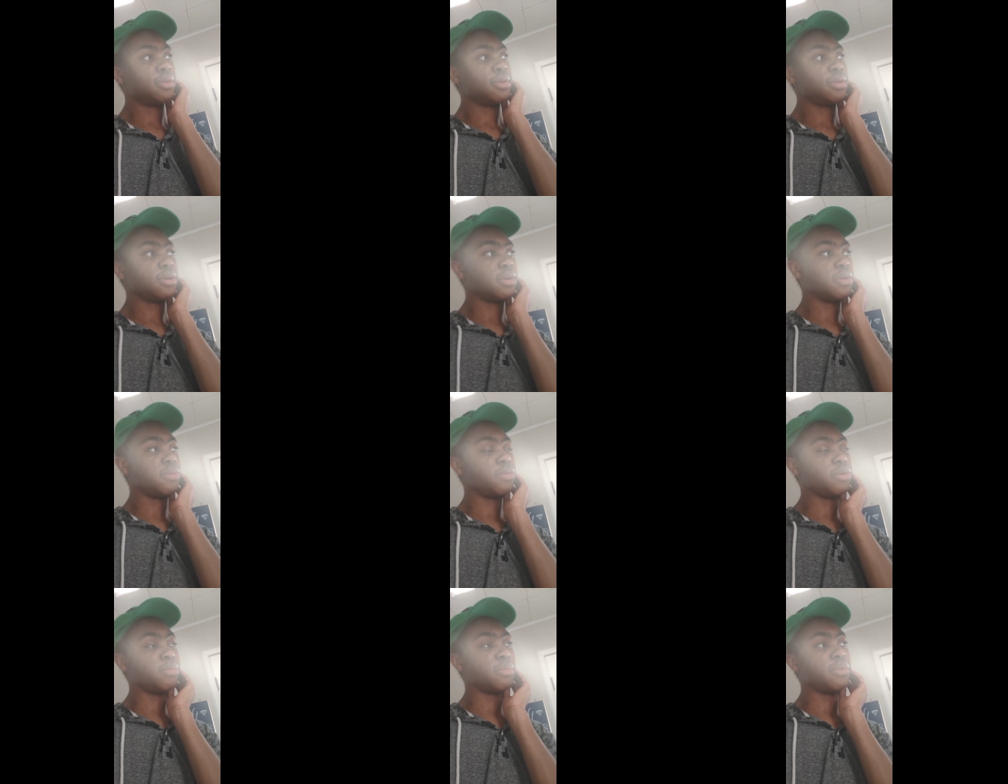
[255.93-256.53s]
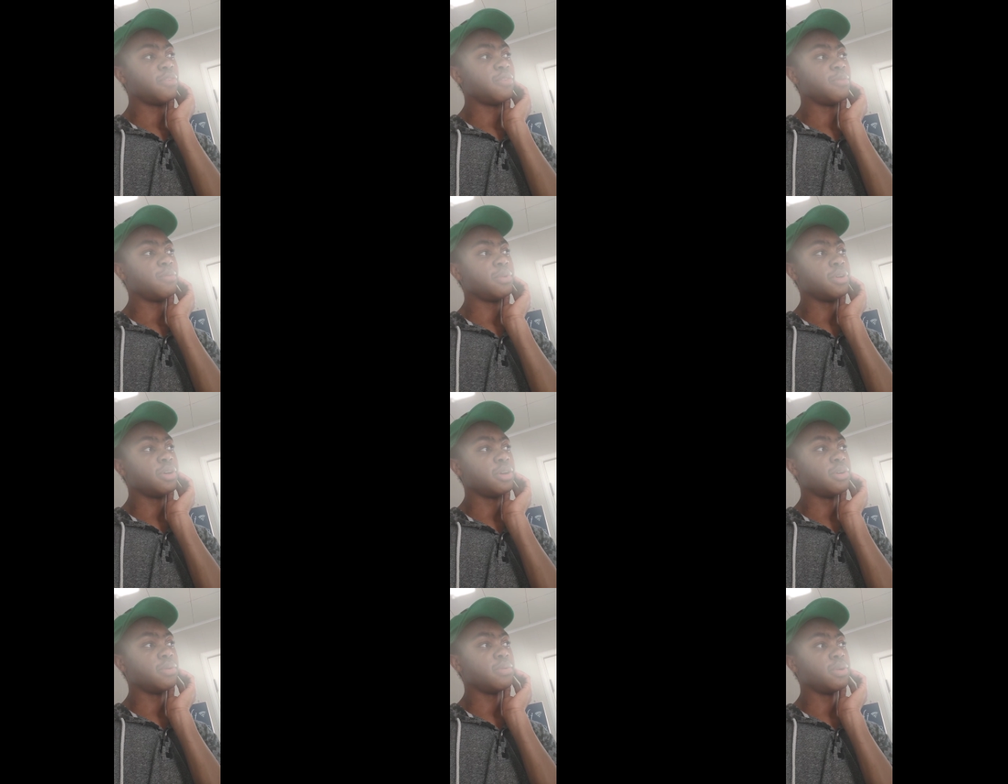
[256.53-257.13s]
Uh, one of my
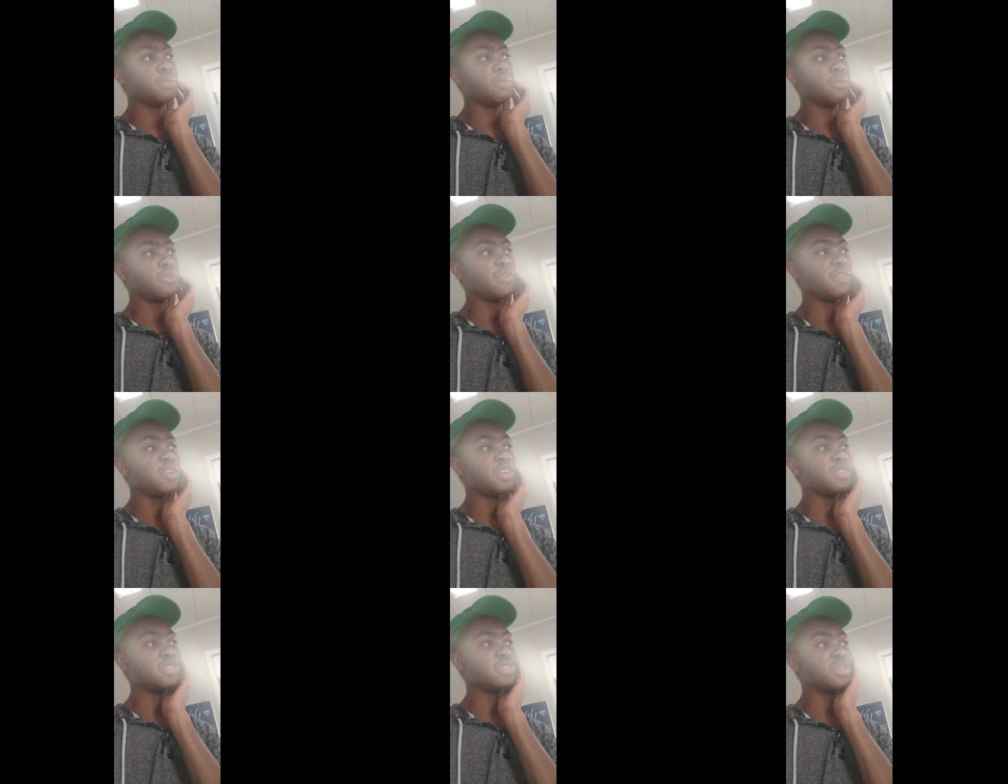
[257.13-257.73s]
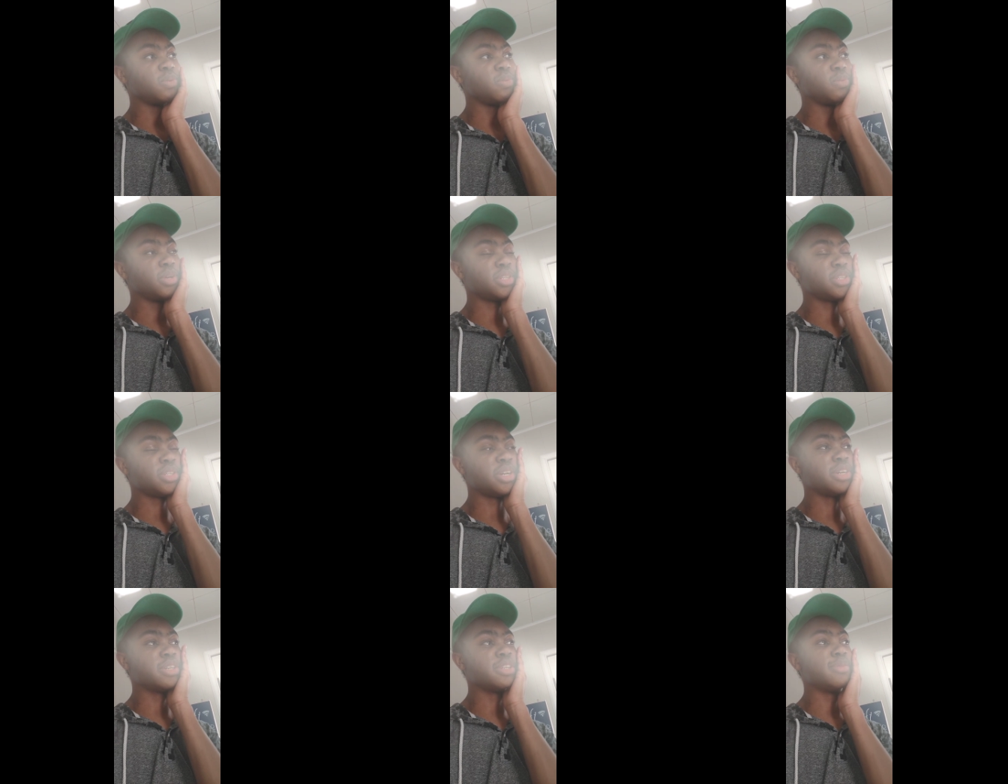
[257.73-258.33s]
uh, one of my friends uh,
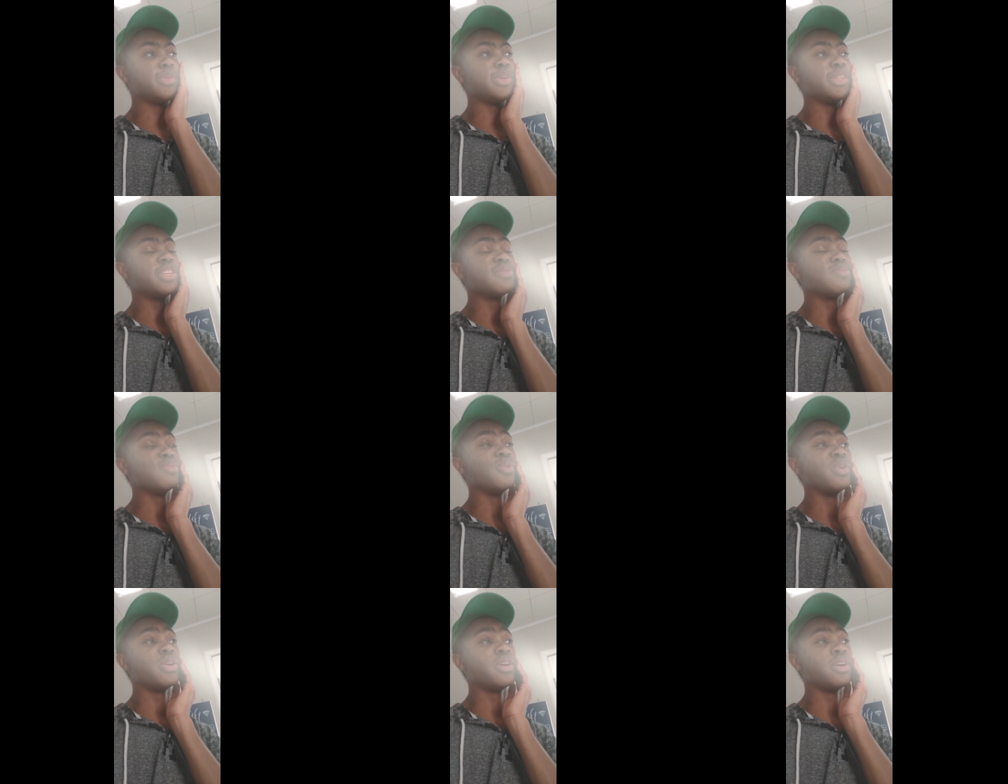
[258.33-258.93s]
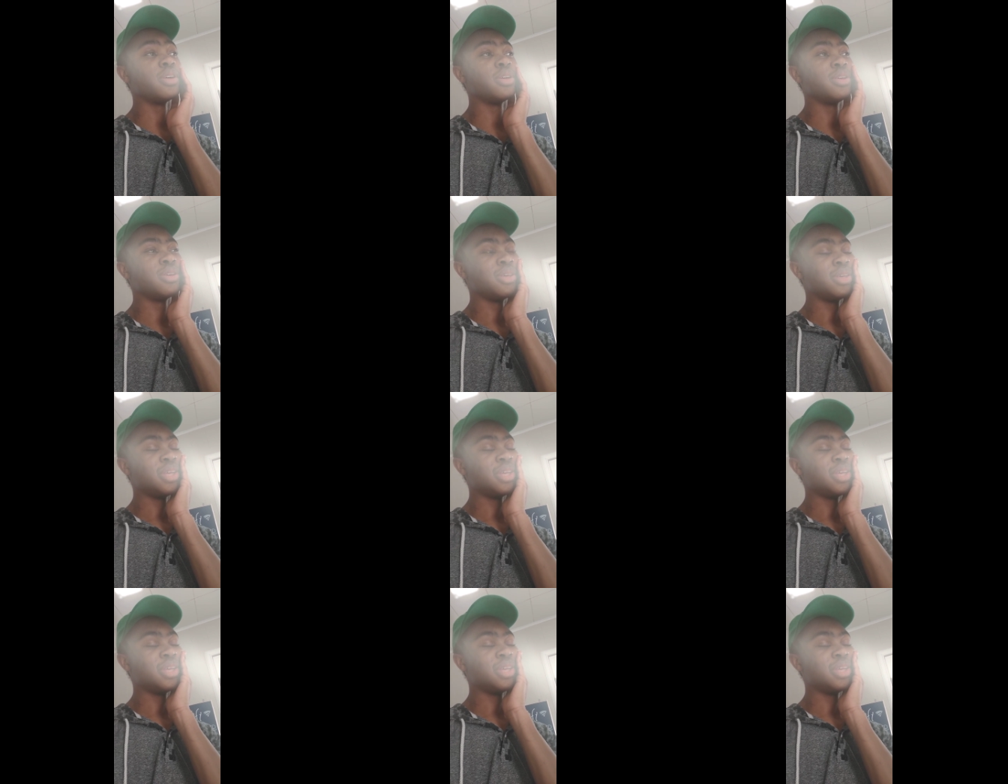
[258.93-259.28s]
reached out to me this morning,